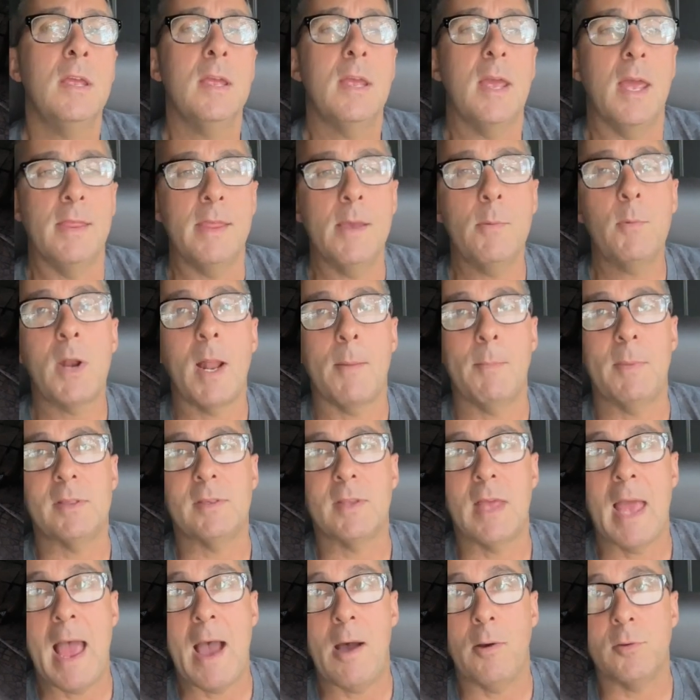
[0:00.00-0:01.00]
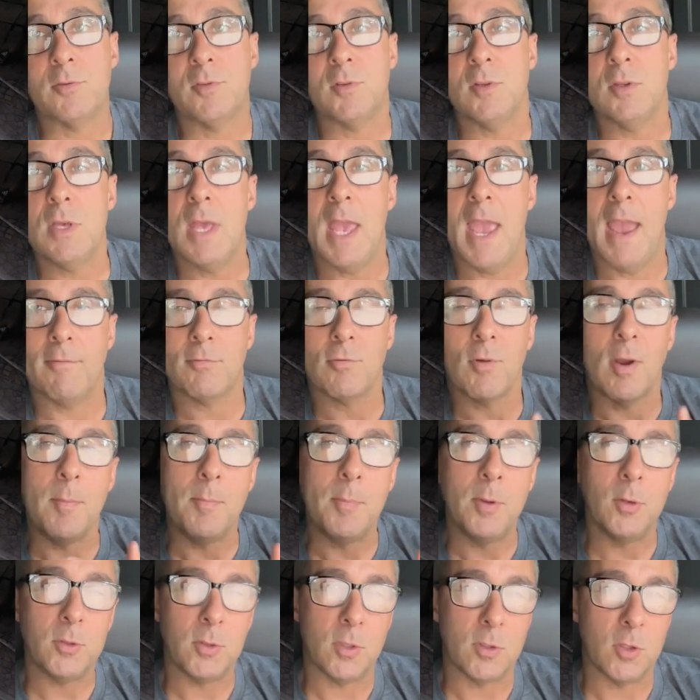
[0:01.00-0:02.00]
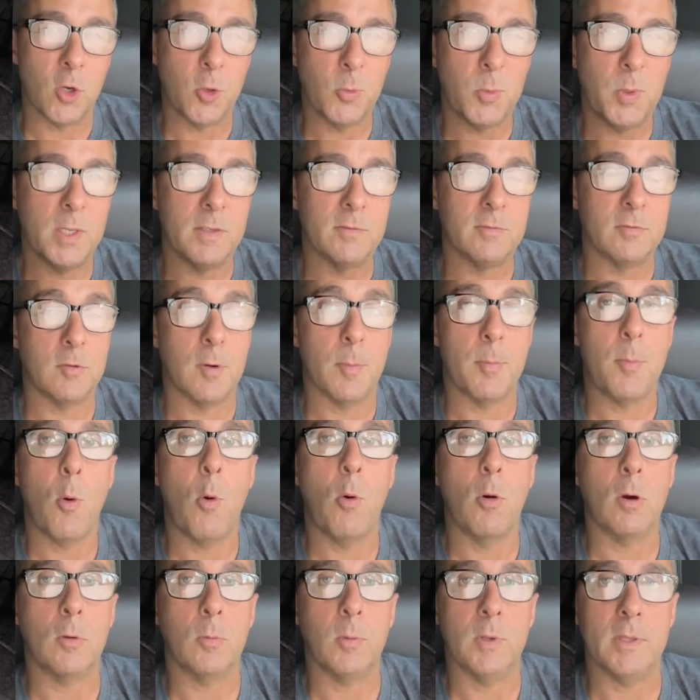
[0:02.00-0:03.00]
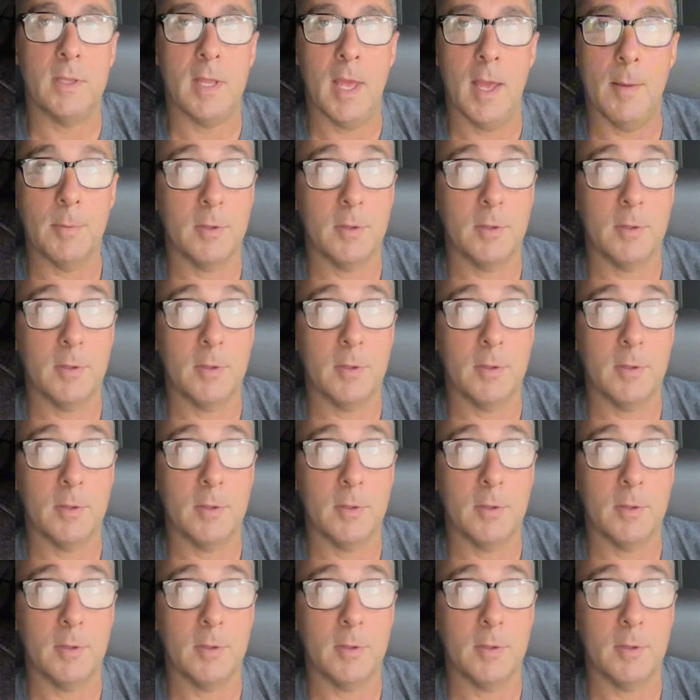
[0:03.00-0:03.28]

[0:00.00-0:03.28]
And then when I'm at the house, after I build a little bit of rapport with them,